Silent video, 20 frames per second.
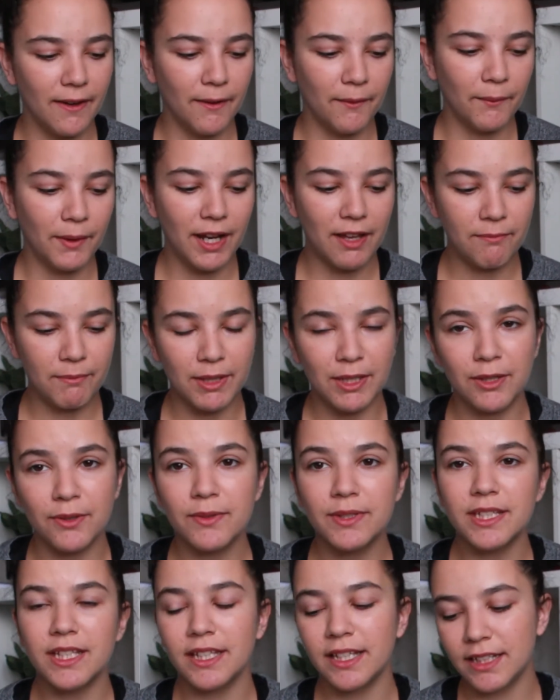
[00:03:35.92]
what I've been
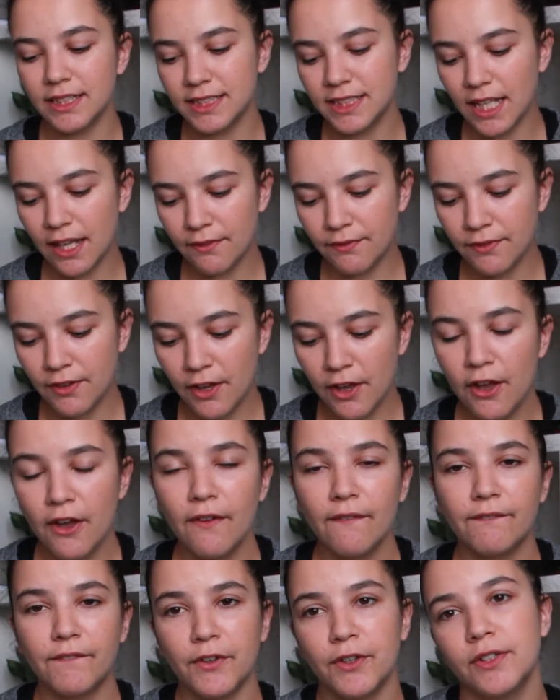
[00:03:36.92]
using and stuff.
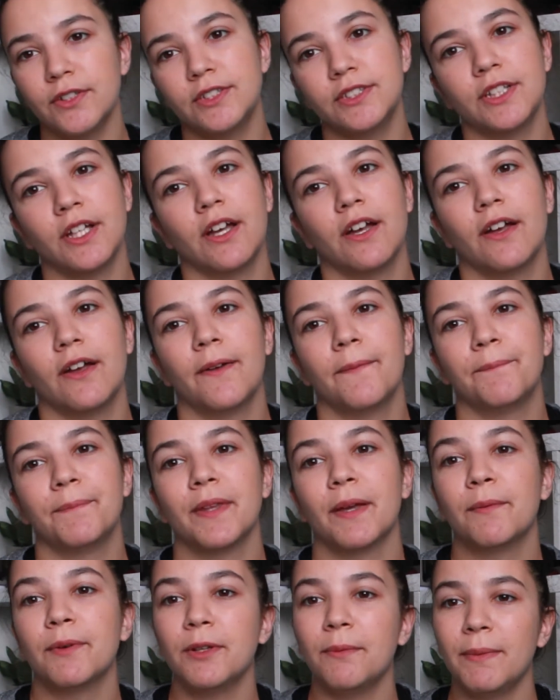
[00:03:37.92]
First,
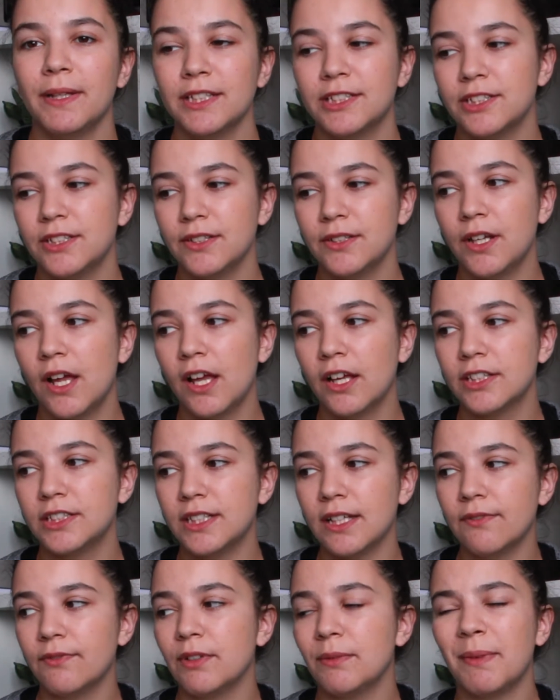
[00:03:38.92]
I want to mention
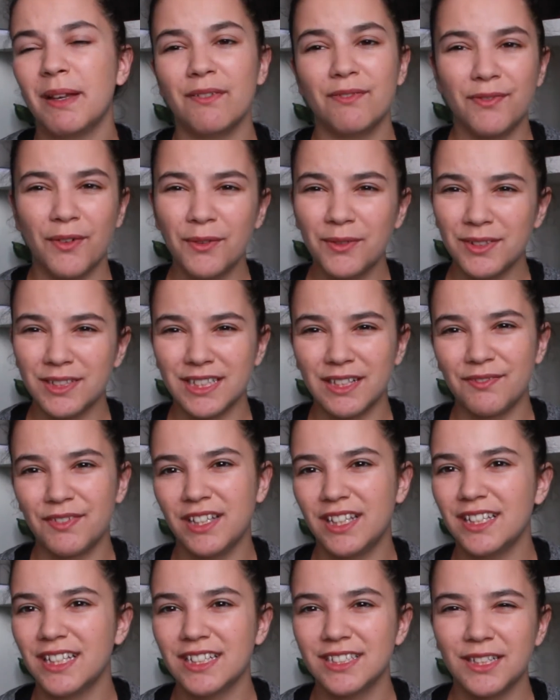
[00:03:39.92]
stuff with my phone, because I
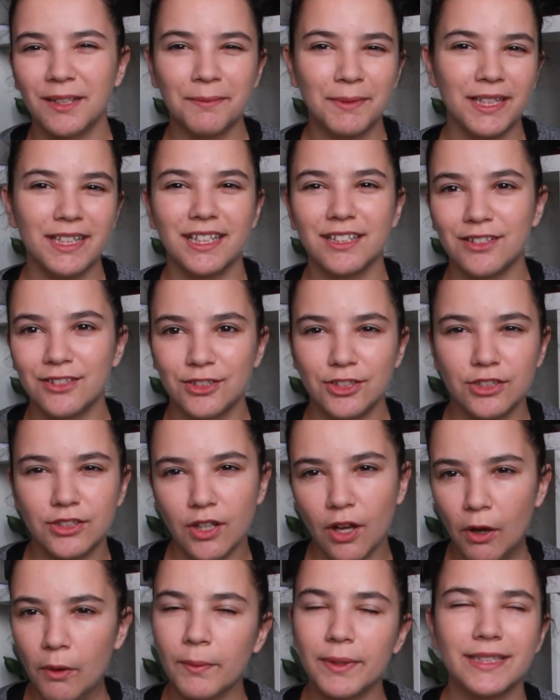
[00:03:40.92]
feel like that's something that you just
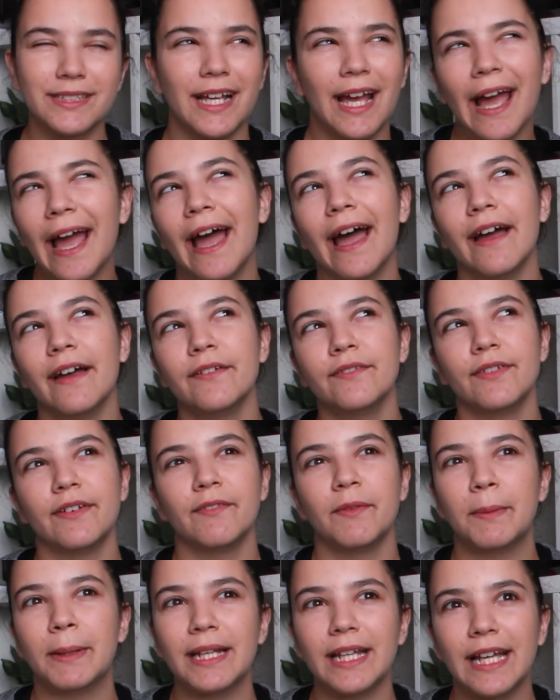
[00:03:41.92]
always have.
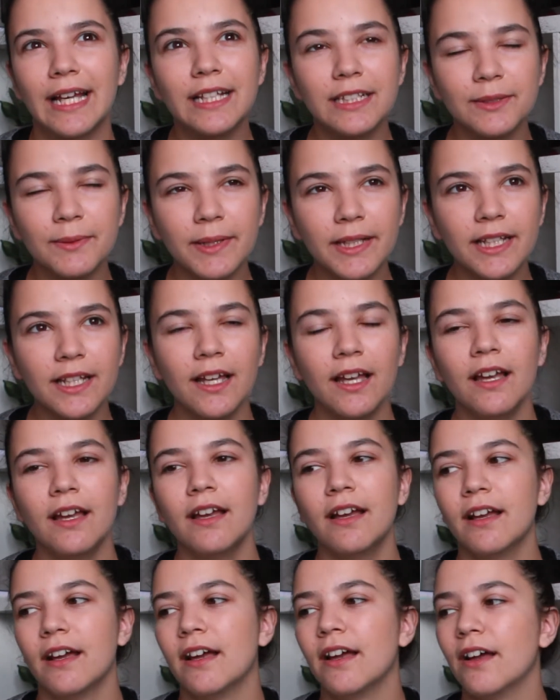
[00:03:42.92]
Everybody has one.
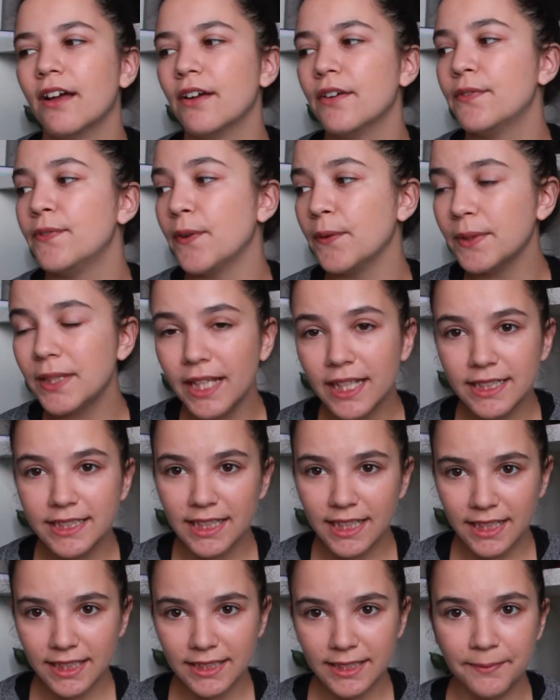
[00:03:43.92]
Phone
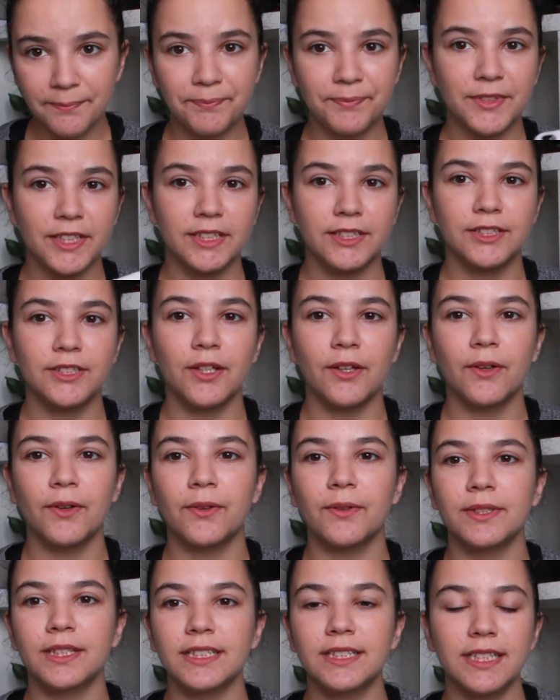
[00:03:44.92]
cases.
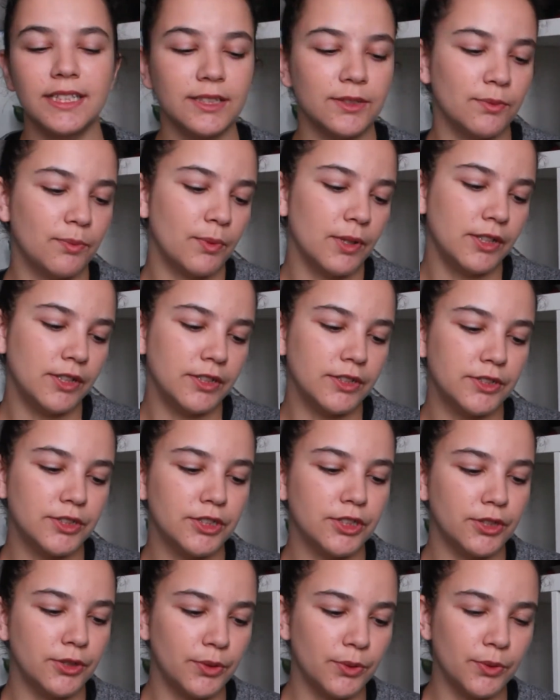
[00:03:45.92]
So this is one of the
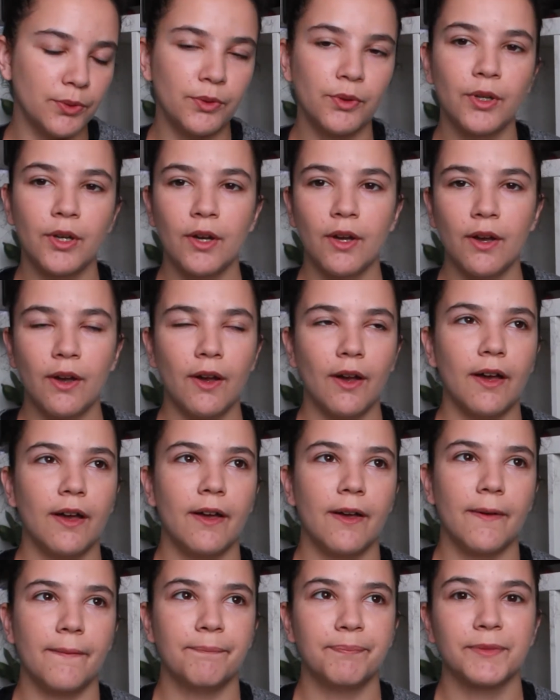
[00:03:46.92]
2
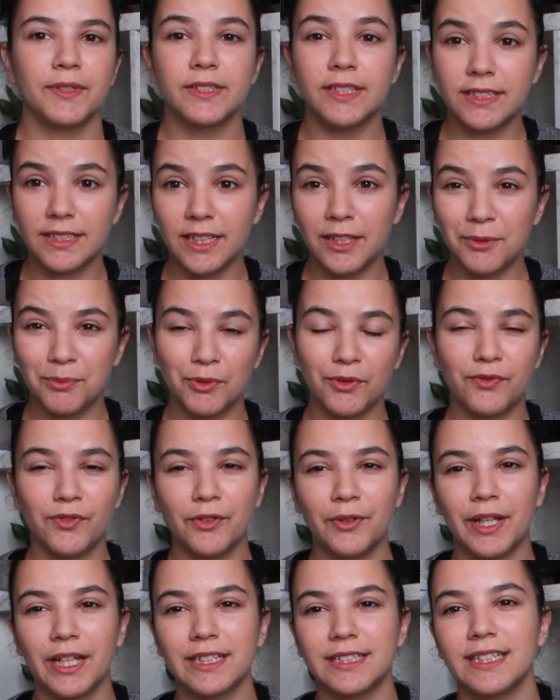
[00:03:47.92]
sustainable
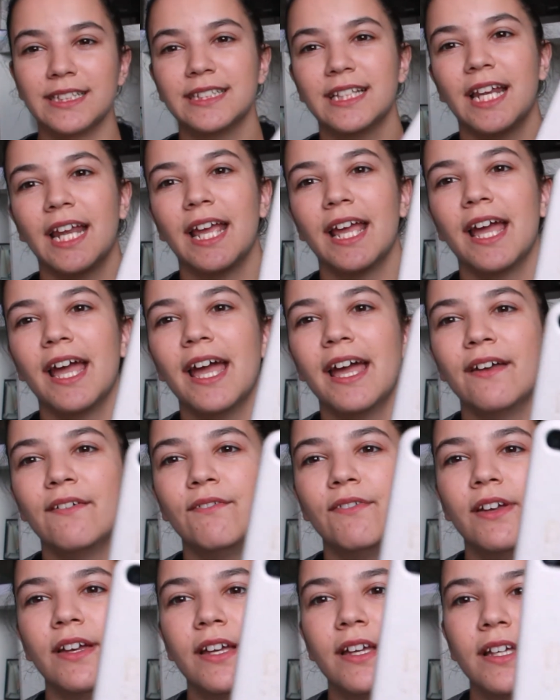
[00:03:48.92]
phone cases that I
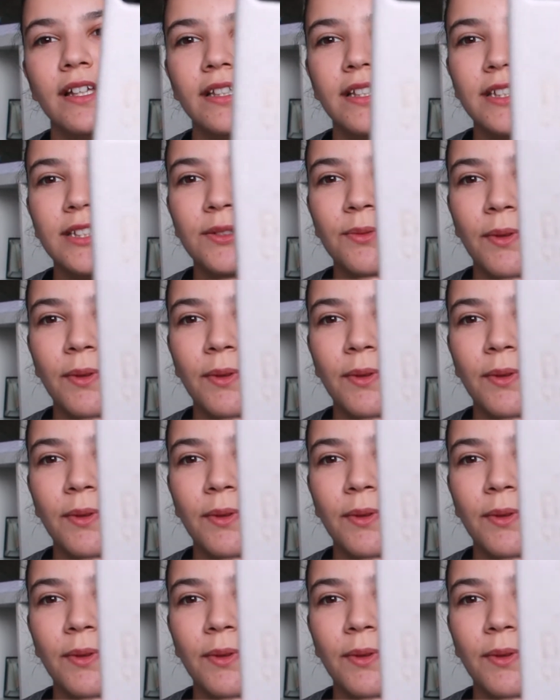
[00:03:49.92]
have. This